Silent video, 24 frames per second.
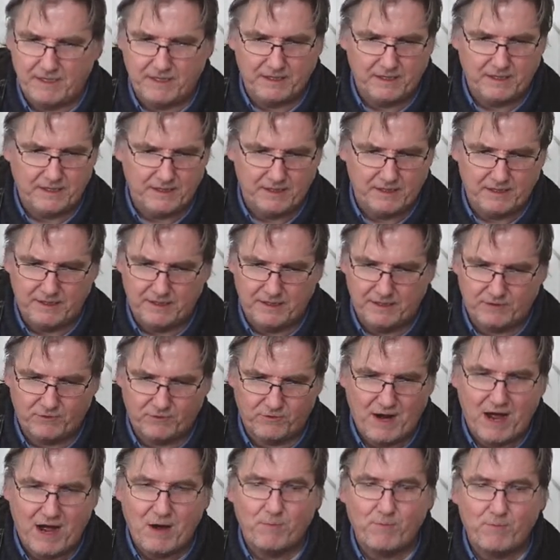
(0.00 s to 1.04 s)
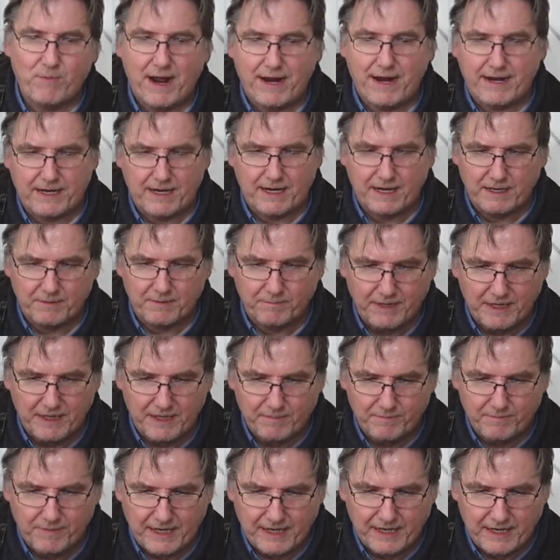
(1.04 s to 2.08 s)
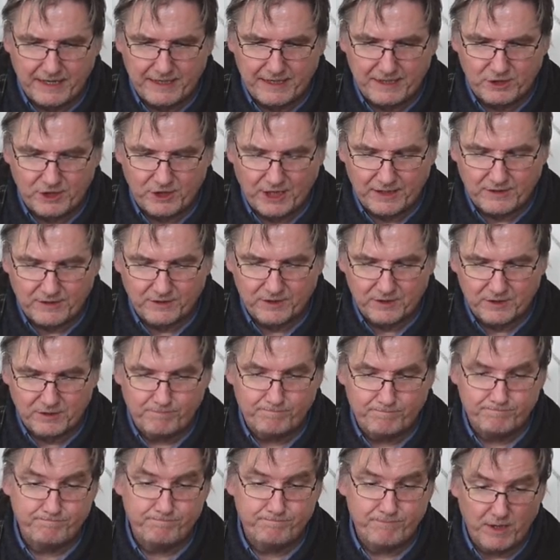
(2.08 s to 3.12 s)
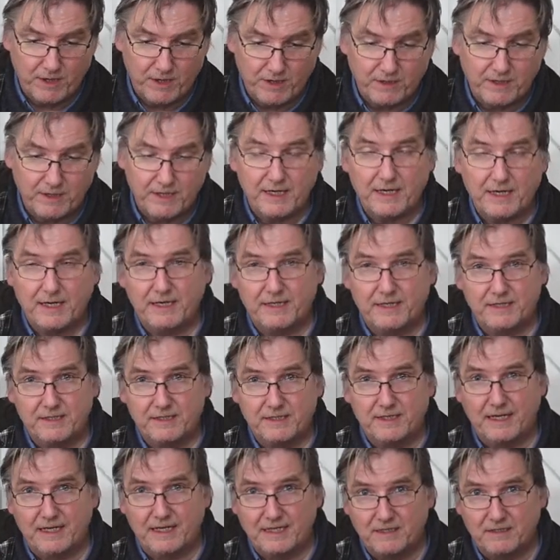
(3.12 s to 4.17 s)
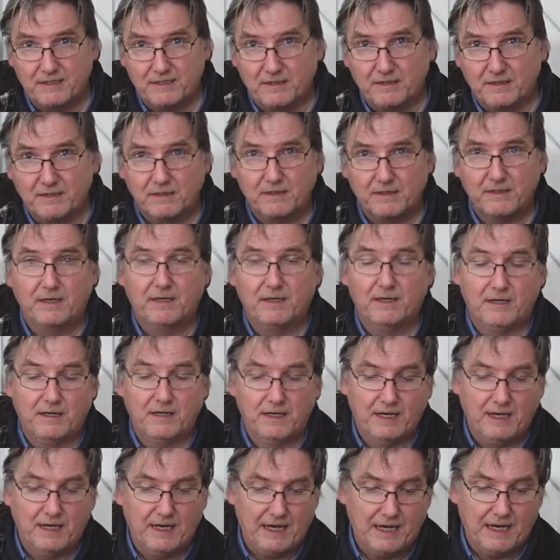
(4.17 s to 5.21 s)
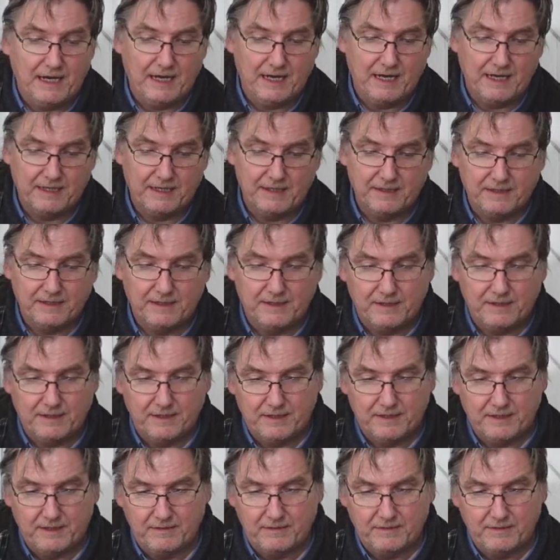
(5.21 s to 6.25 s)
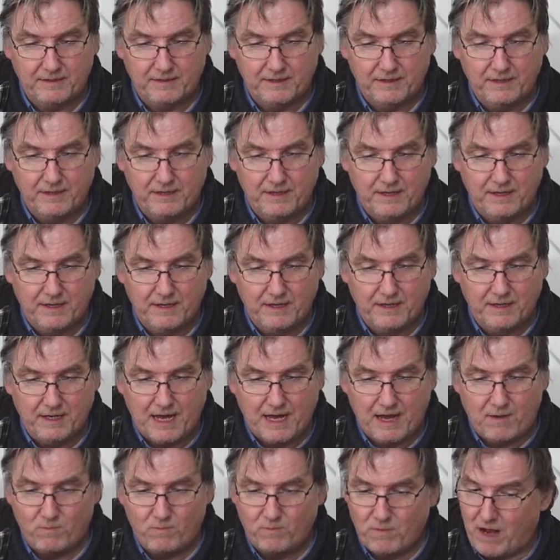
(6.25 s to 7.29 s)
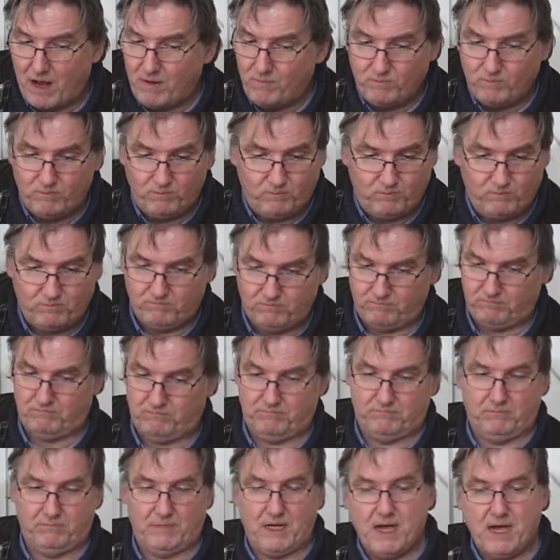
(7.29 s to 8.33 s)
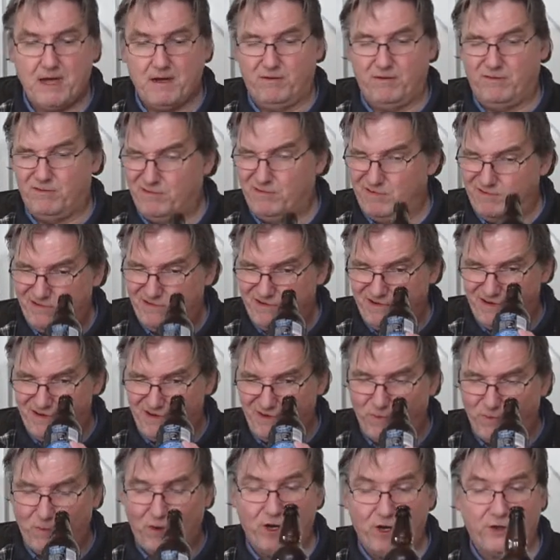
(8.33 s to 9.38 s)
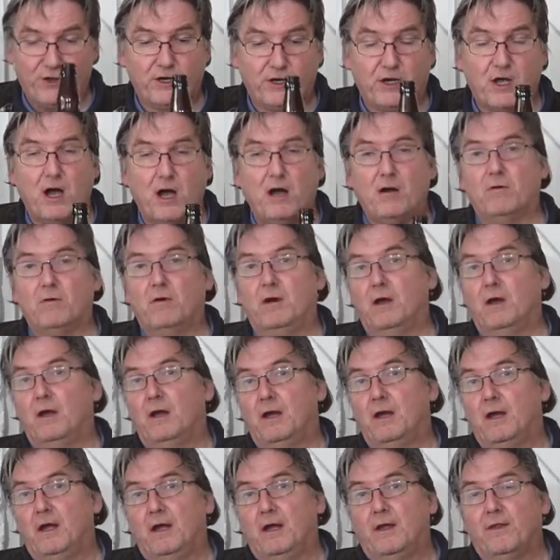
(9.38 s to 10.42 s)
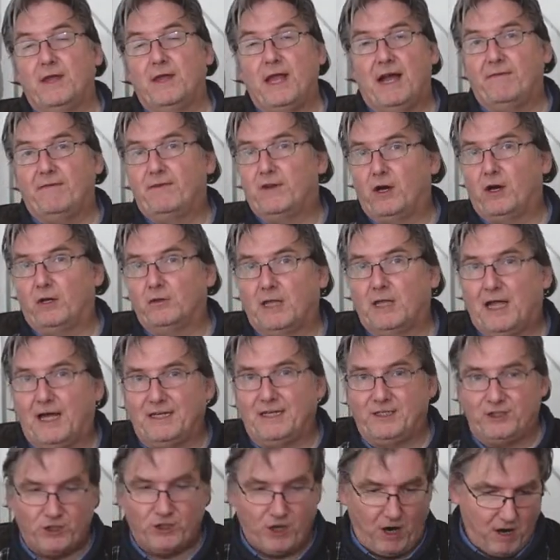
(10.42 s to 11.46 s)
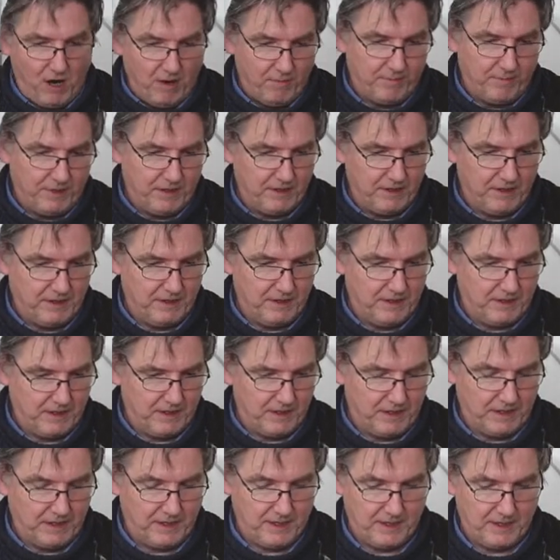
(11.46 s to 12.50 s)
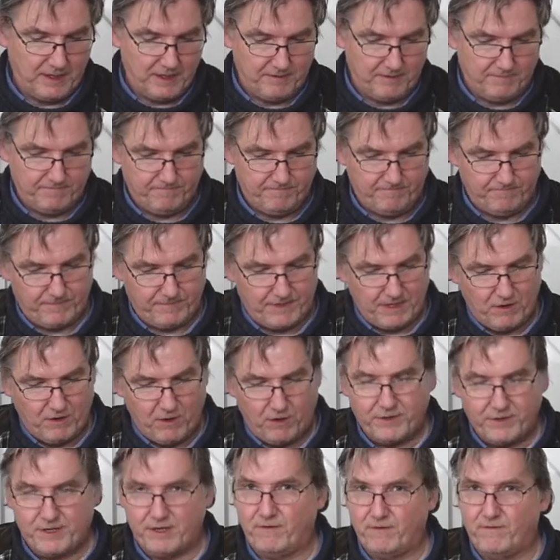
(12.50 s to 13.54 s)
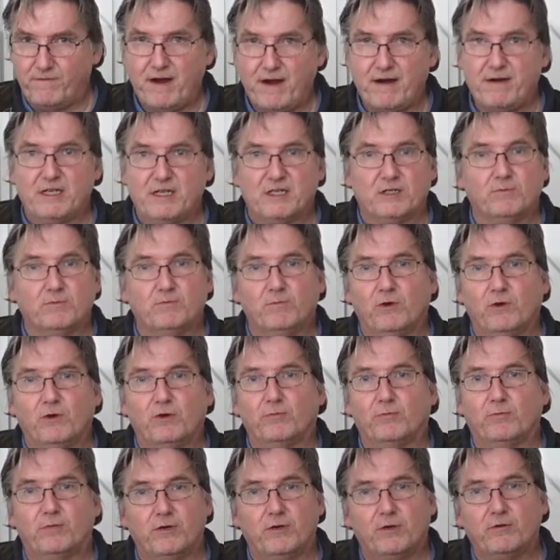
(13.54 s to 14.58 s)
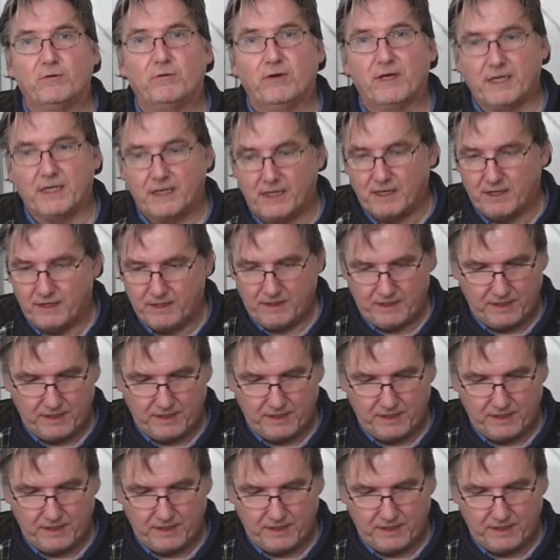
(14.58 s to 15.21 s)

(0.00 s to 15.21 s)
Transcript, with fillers: uh, groundbreaking beer by any chance, but it is decent. And uh, I'm, I'm, yeah, worth a go. They have an online shop. Uh, they're only a very small brewery,